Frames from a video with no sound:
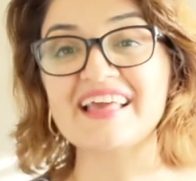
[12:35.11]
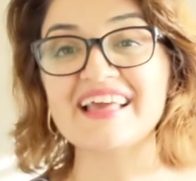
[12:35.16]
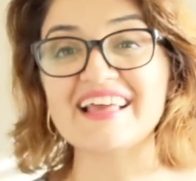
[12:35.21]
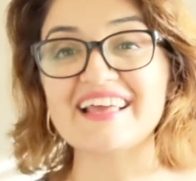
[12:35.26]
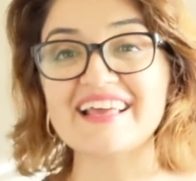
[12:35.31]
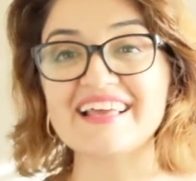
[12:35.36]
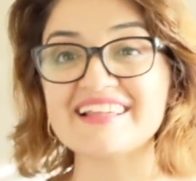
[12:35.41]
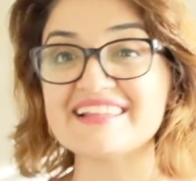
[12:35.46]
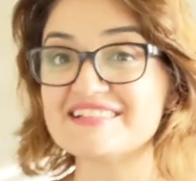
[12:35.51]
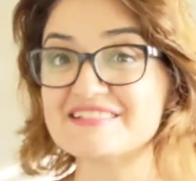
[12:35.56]

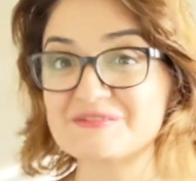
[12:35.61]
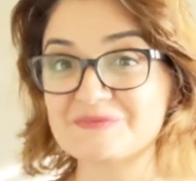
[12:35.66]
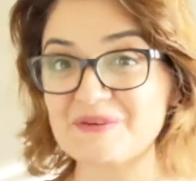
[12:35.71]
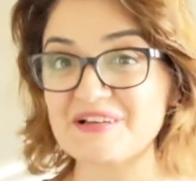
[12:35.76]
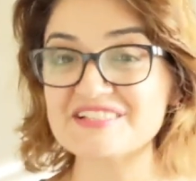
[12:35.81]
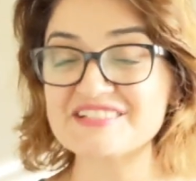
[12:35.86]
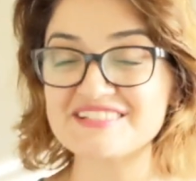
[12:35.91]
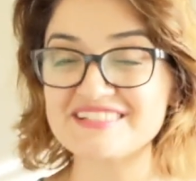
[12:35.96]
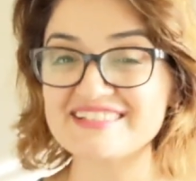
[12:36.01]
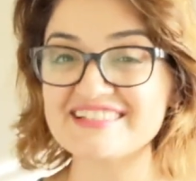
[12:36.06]
and
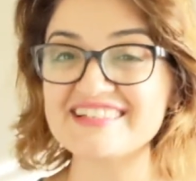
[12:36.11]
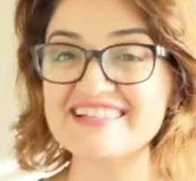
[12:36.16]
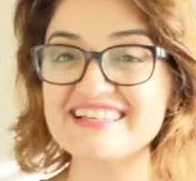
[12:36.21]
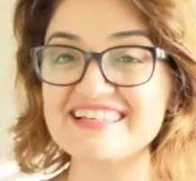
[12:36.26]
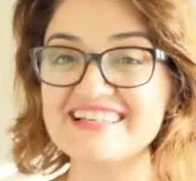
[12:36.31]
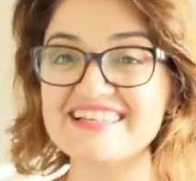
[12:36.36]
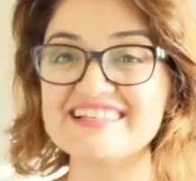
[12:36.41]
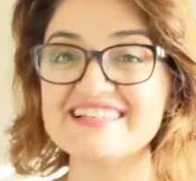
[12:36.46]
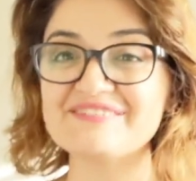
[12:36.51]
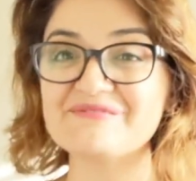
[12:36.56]

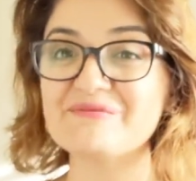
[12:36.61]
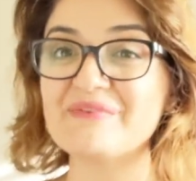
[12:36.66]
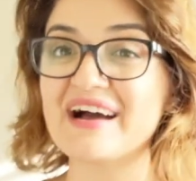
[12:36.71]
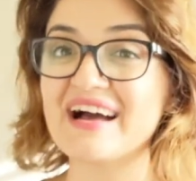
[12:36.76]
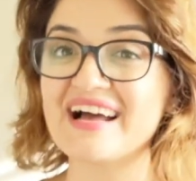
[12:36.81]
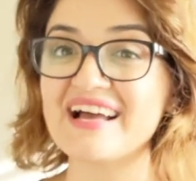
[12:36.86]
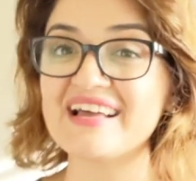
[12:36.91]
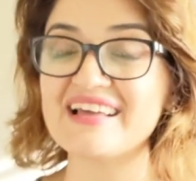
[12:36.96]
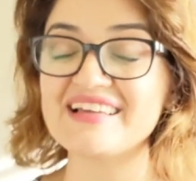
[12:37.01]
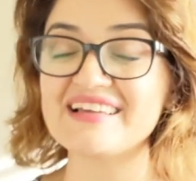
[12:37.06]
especially
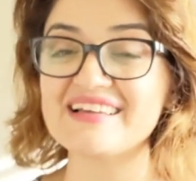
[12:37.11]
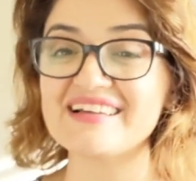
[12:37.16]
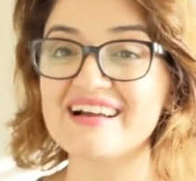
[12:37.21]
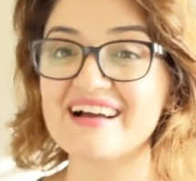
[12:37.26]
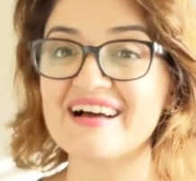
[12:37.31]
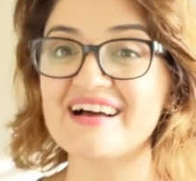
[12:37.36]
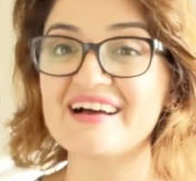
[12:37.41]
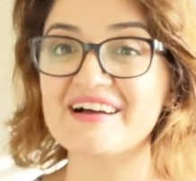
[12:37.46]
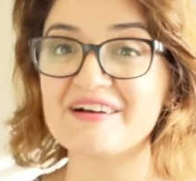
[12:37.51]
my